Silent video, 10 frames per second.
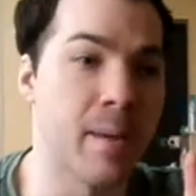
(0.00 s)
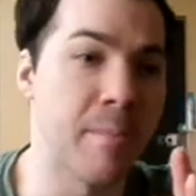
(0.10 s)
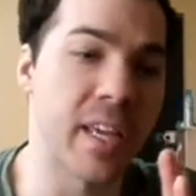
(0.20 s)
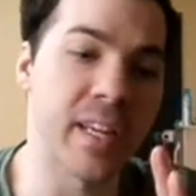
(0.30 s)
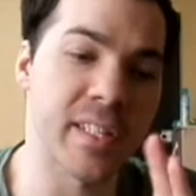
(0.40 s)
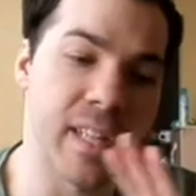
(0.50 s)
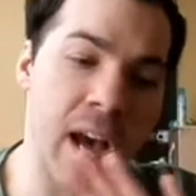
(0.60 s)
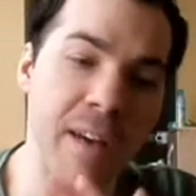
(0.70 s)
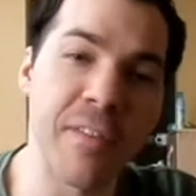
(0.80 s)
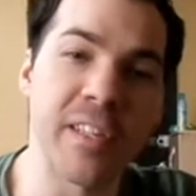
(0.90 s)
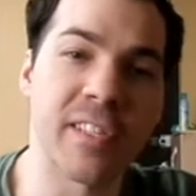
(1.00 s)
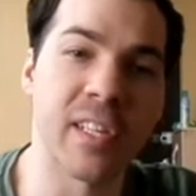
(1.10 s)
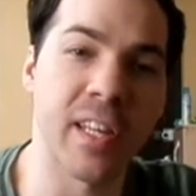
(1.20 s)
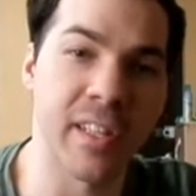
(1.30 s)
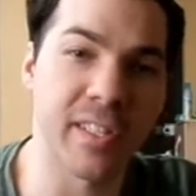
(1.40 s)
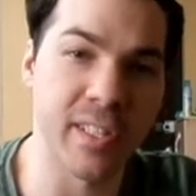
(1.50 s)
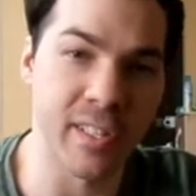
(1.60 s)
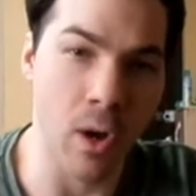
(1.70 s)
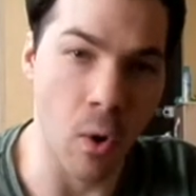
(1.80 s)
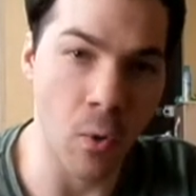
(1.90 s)
because obviously this
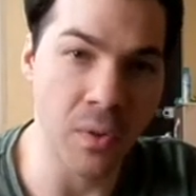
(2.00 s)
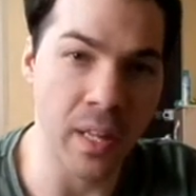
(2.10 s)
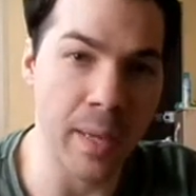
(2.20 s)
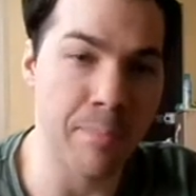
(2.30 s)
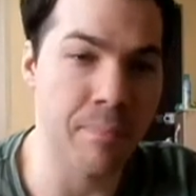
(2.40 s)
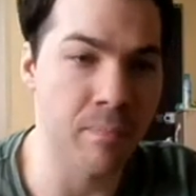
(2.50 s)
is only,